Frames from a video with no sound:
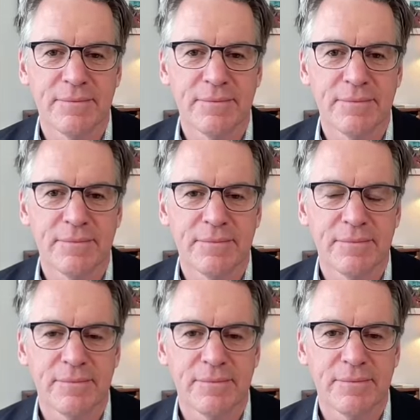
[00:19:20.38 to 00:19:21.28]

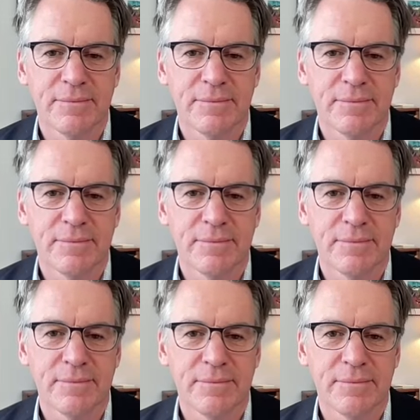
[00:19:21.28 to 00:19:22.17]

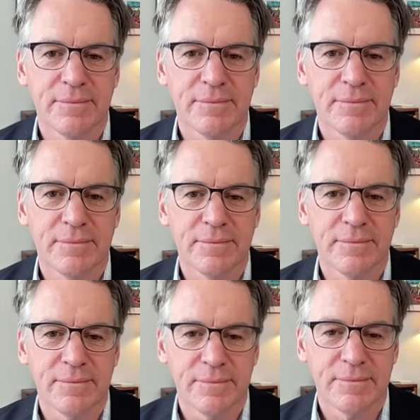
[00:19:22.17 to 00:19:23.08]

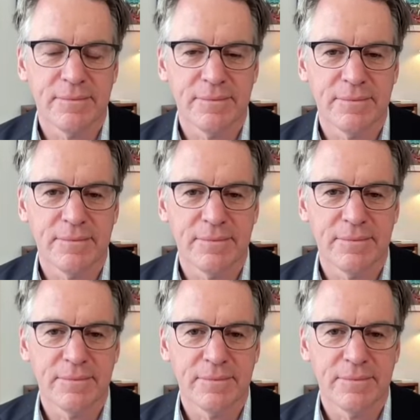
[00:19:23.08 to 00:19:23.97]

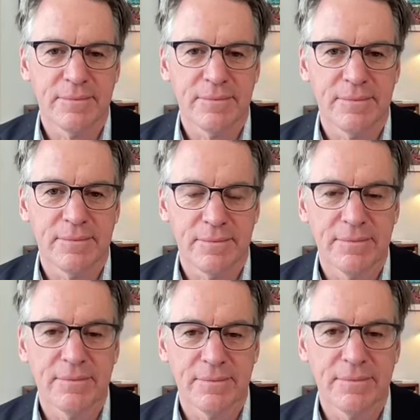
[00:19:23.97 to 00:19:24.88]

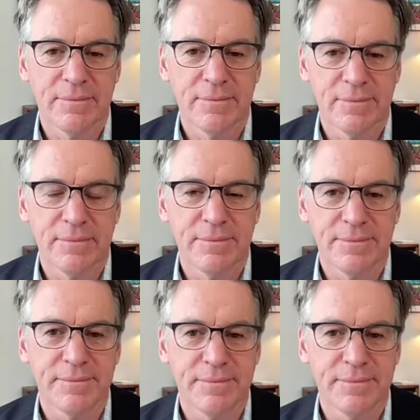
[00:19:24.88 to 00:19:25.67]
[no speech]